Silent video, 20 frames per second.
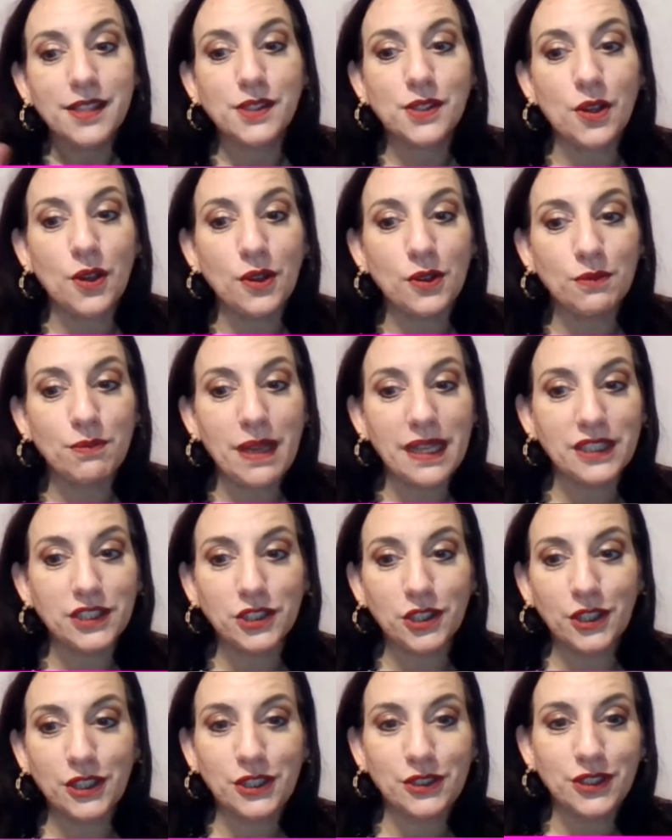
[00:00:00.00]
So make
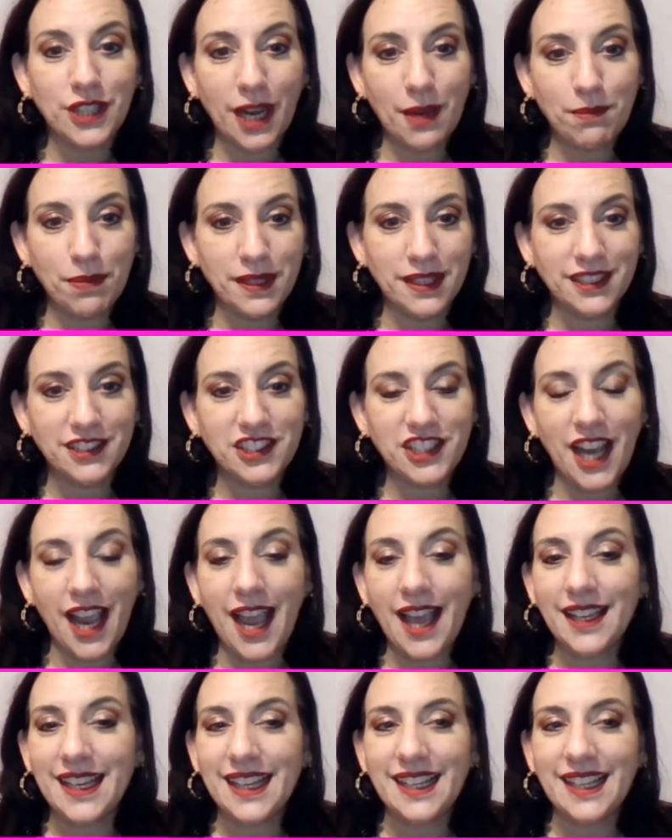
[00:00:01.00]
sure you type in the chat